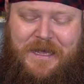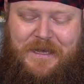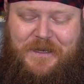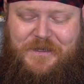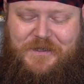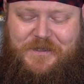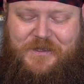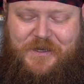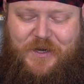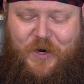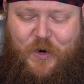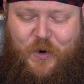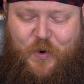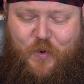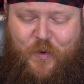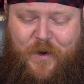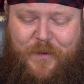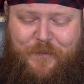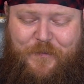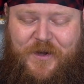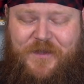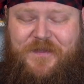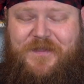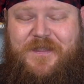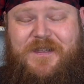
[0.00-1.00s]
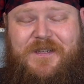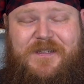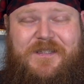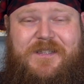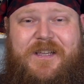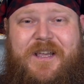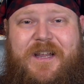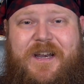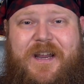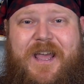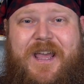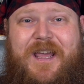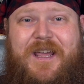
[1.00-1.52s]
So we put this
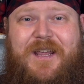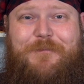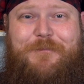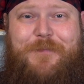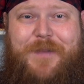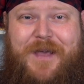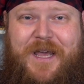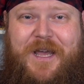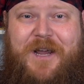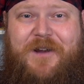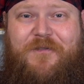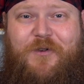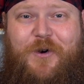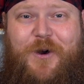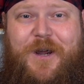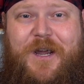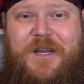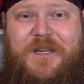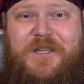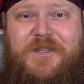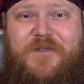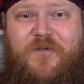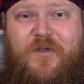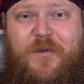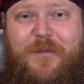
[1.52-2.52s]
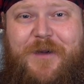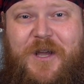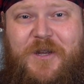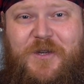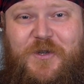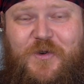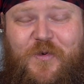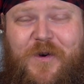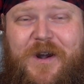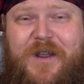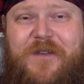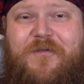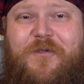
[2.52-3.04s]
in a bag of rice for about
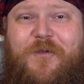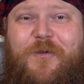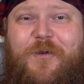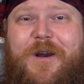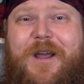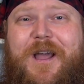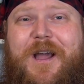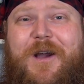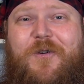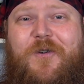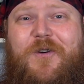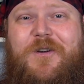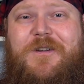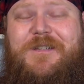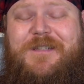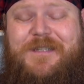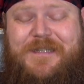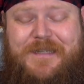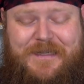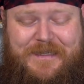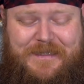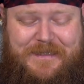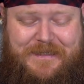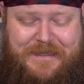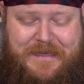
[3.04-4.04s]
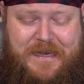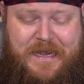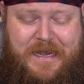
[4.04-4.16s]
24 hours, and